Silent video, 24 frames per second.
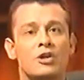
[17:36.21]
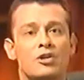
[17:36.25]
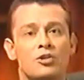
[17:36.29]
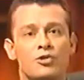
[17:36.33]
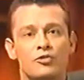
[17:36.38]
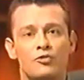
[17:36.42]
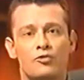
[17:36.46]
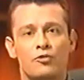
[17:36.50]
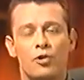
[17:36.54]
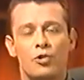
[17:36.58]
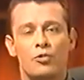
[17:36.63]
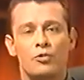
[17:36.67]

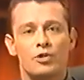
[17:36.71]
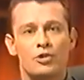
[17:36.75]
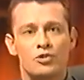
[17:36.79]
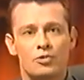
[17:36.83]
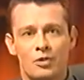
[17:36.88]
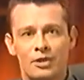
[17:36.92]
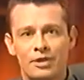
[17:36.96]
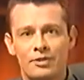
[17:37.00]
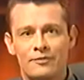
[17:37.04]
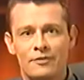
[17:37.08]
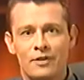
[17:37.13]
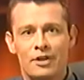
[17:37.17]
you forward
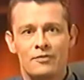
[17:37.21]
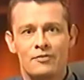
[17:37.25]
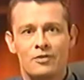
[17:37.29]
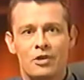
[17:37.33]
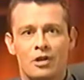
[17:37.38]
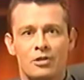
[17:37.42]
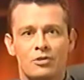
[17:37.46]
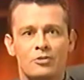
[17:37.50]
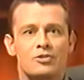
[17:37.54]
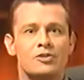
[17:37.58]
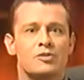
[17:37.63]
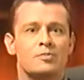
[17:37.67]

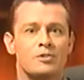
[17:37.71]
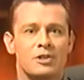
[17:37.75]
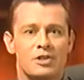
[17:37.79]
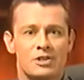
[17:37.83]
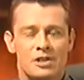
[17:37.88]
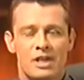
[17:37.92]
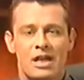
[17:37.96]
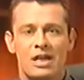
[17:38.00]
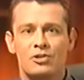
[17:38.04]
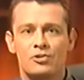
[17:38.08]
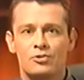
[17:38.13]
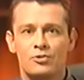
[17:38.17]
$25
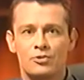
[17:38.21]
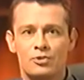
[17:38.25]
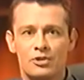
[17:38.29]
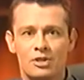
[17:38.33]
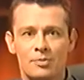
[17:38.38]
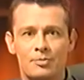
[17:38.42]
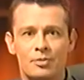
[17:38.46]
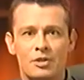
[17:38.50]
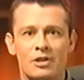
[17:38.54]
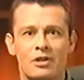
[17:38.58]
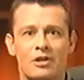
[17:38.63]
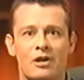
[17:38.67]
plus actual
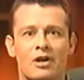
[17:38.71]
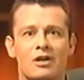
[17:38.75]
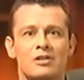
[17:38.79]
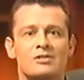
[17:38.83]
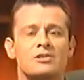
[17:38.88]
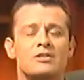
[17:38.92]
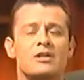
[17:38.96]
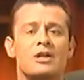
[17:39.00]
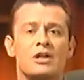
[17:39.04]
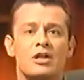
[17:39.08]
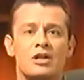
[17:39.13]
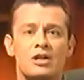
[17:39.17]
shipping
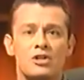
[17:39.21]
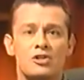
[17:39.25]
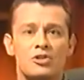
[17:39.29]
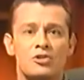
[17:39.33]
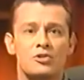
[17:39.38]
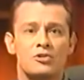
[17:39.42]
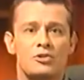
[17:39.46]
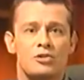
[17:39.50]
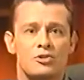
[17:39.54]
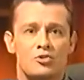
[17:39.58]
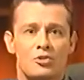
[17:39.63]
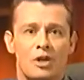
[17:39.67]
costs
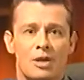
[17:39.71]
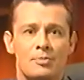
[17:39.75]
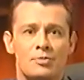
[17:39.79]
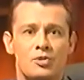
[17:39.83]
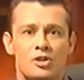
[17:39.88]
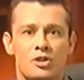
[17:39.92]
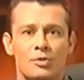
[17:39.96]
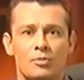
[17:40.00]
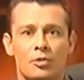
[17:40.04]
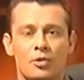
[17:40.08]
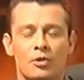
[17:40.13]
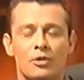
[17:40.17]
to the
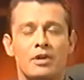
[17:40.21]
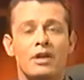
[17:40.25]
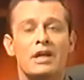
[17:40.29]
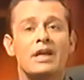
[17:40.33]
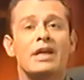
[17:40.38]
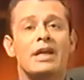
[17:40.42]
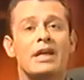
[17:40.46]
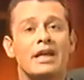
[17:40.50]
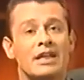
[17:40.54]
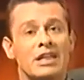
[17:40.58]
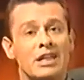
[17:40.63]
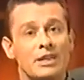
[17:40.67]
dropshipper
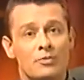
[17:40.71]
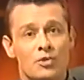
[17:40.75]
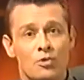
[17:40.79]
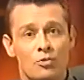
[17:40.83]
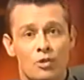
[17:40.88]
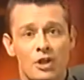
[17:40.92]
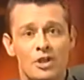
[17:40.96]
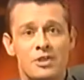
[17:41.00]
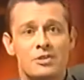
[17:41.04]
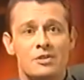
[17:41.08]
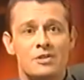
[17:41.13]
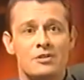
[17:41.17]
and keep the
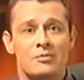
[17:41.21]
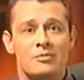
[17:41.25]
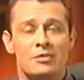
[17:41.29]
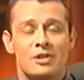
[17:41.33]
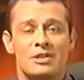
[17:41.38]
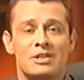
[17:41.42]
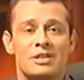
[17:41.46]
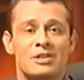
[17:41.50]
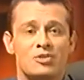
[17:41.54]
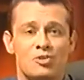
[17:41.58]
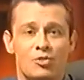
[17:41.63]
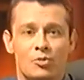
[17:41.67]
rest of the
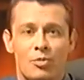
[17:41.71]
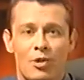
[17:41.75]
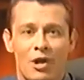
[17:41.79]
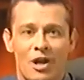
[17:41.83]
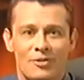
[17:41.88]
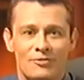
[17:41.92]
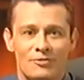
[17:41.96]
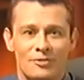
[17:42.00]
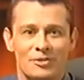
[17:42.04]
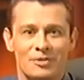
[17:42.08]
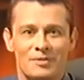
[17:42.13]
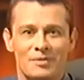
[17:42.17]
money as your
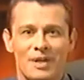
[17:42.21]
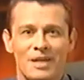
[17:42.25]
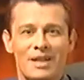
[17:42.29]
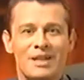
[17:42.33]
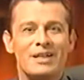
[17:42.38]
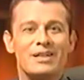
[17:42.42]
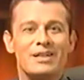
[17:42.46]
profit.